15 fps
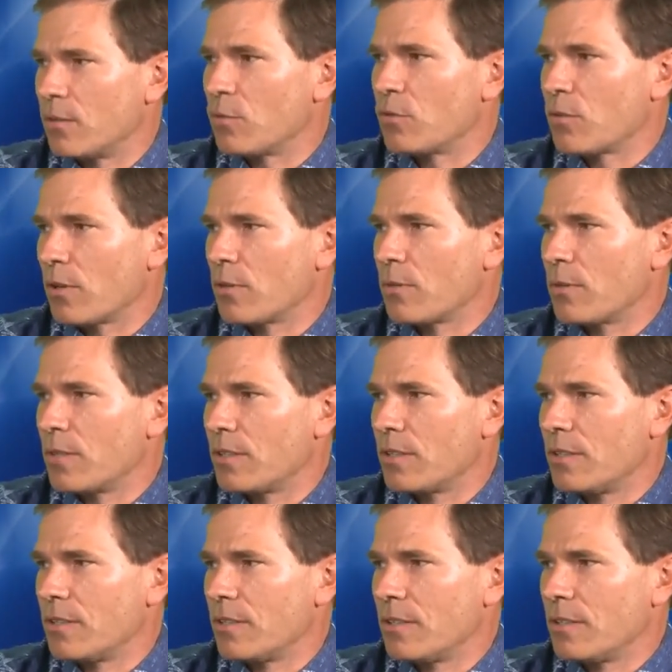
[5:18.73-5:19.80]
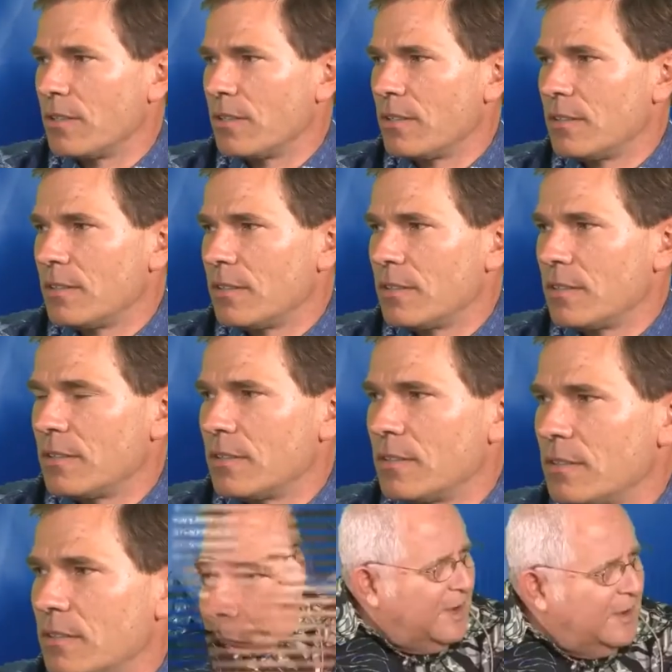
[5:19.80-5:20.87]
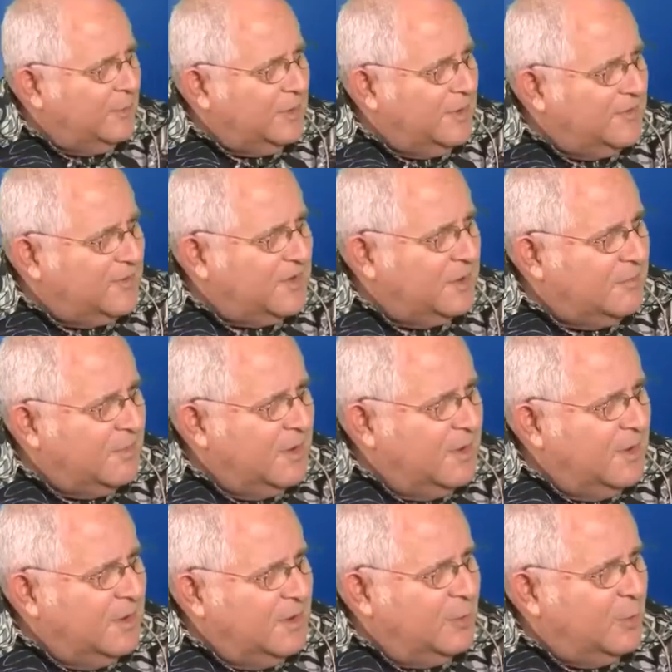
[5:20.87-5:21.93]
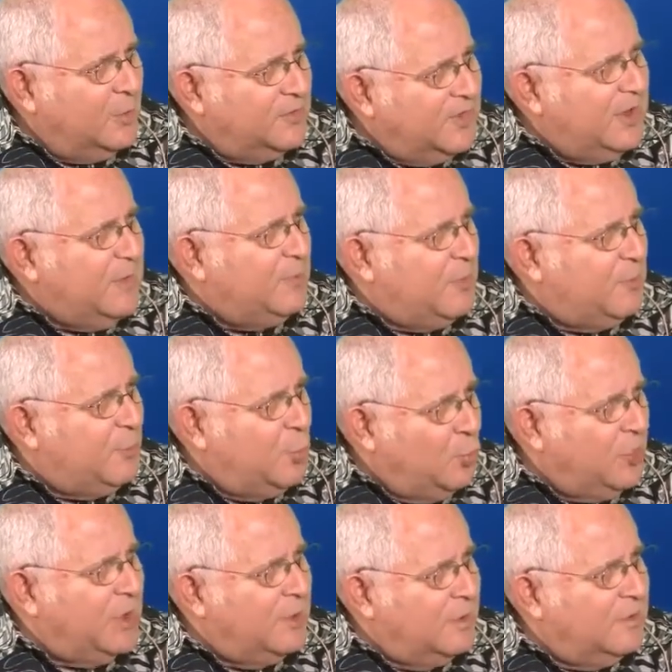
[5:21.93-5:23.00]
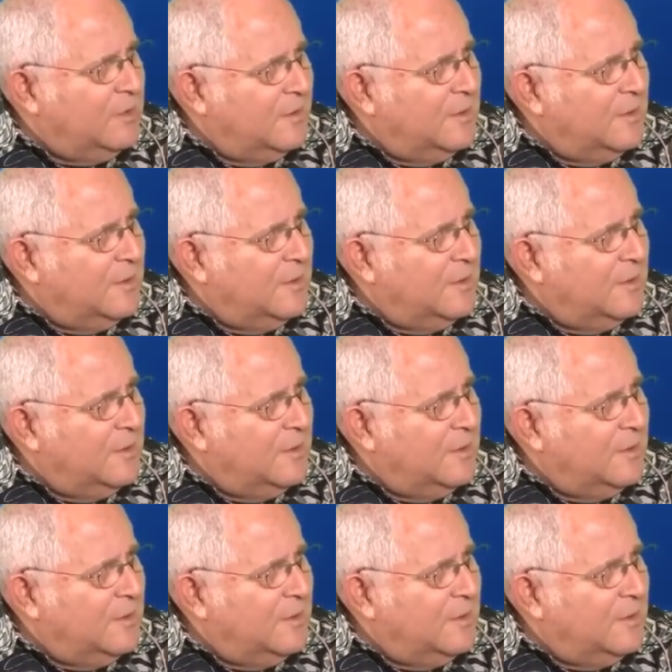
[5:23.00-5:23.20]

Is there another? Did you cover the category of the guy who lives in, deep Pune?